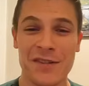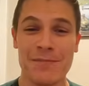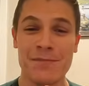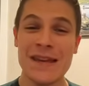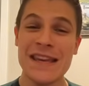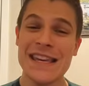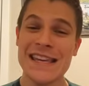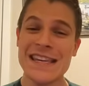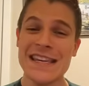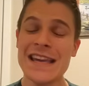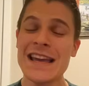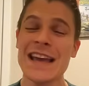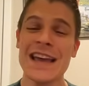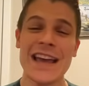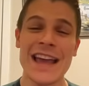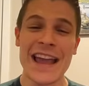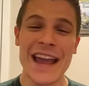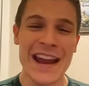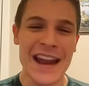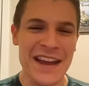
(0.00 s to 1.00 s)
to me,
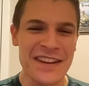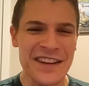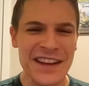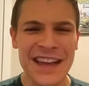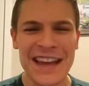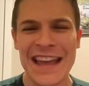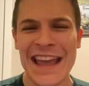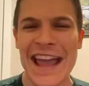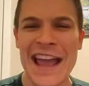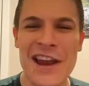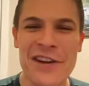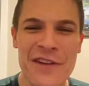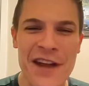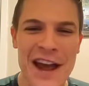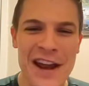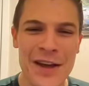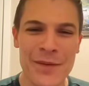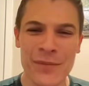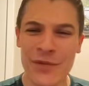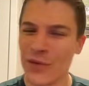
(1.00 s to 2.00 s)
and I take a gander
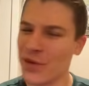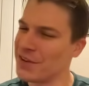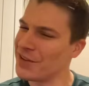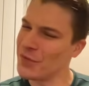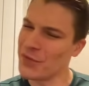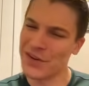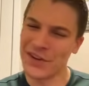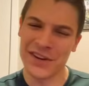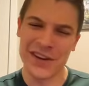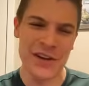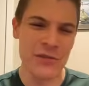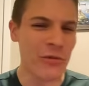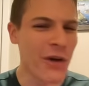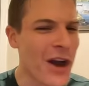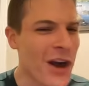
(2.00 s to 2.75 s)
at them. We see what you did